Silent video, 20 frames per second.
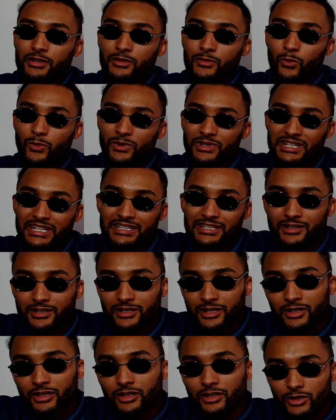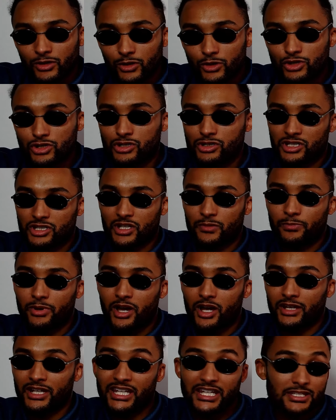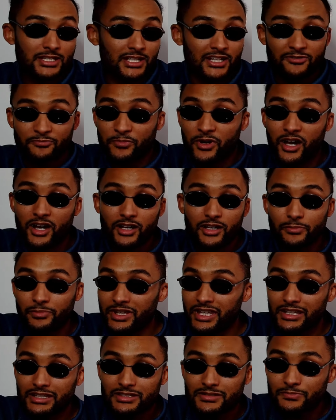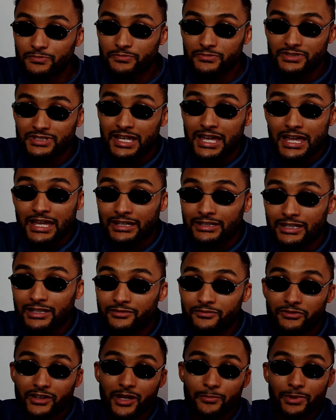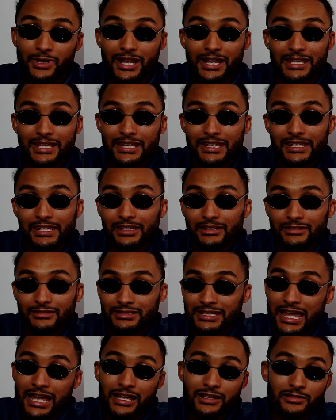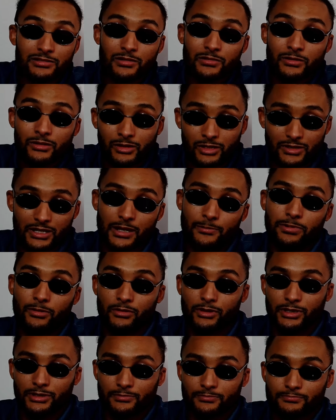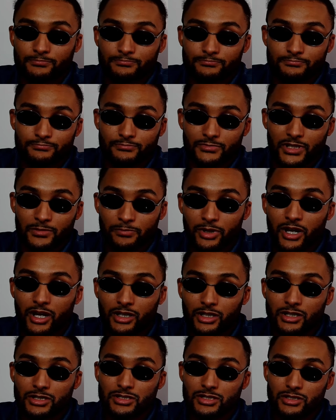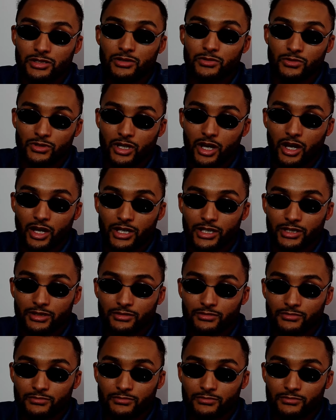We need a conclusion to the part. Listen, if Parker beats Zhang, then fair play. Zhang is no good at that point. and Parker's the new guy.